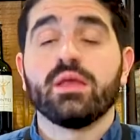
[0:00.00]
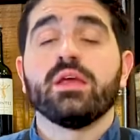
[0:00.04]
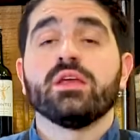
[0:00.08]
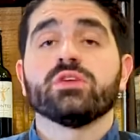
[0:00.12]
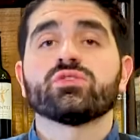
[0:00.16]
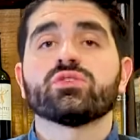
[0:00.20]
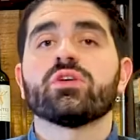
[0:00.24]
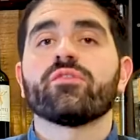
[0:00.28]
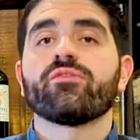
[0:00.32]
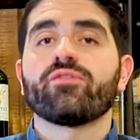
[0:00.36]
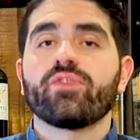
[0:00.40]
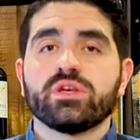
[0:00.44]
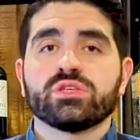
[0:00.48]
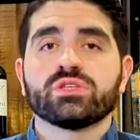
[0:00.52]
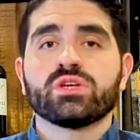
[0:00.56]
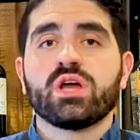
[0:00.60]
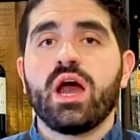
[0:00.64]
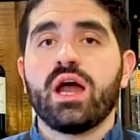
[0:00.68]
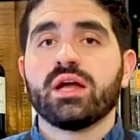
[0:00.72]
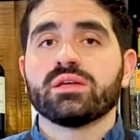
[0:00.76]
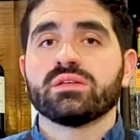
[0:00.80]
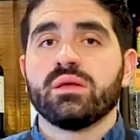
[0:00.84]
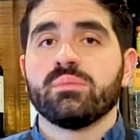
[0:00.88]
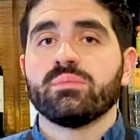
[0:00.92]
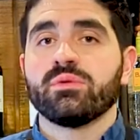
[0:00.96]
So the first
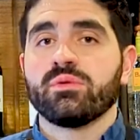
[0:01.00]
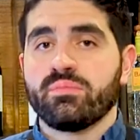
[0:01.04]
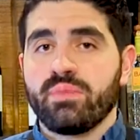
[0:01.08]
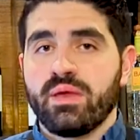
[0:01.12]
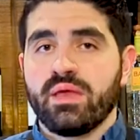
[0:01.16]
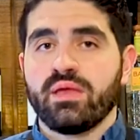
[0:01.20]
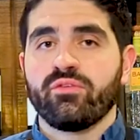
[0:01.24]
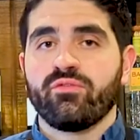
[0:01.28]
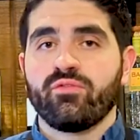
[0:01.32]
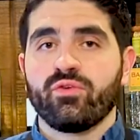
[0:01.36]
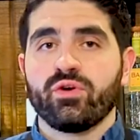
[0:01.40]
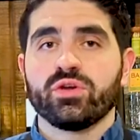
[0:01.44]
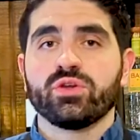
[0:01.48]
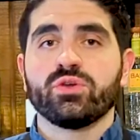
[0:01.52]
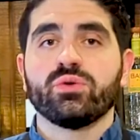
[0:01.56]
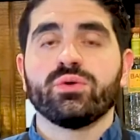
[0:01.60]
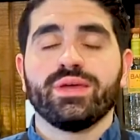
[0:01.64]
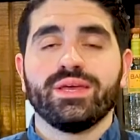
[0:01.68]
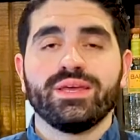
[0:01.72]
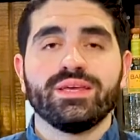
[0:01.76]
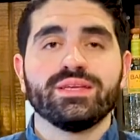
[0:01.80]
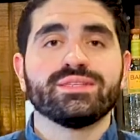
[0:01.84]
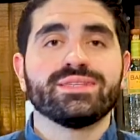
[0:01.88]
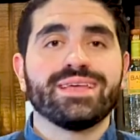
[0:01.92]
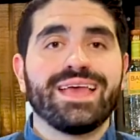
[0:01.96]
cocktail I'm gonna be making for you
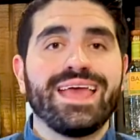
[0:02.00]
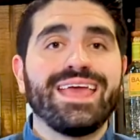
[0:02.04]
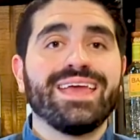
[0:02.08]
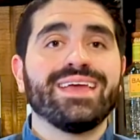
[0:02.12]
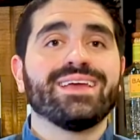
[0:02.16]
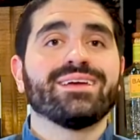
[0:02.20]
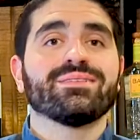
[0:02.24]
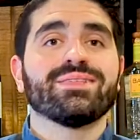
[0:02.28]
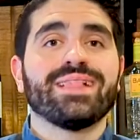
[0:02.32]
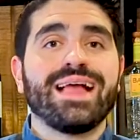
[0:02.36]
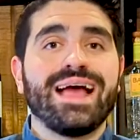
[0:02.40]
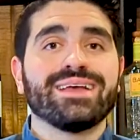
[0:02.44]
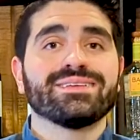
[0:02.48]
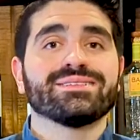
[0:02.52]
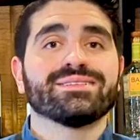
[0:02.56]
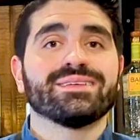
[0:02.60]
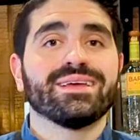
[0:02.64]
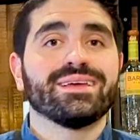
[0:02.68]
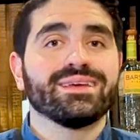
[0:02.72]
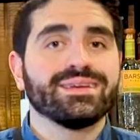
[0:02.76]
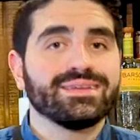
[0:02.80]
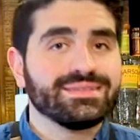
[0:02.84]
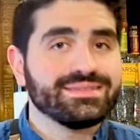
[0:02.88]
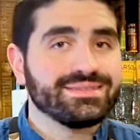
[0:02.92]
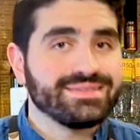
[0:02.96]
is a
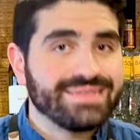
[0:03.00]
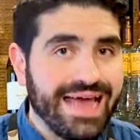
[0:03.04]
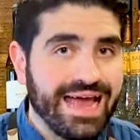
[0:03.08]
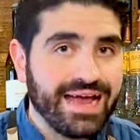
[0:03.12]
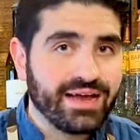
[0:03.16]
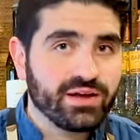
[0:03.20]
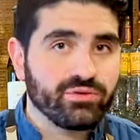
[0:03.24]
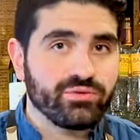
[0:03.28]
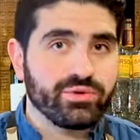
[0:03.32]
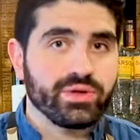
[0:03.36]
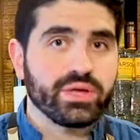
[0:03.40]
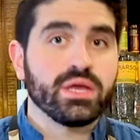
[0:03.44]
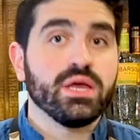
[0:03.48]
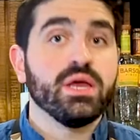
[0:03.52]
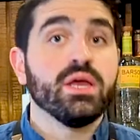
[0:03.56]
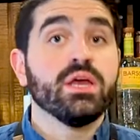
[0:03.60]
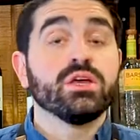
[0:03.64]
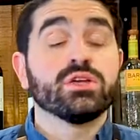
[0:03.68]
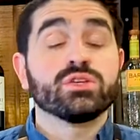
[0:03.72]
classic Daiquiri.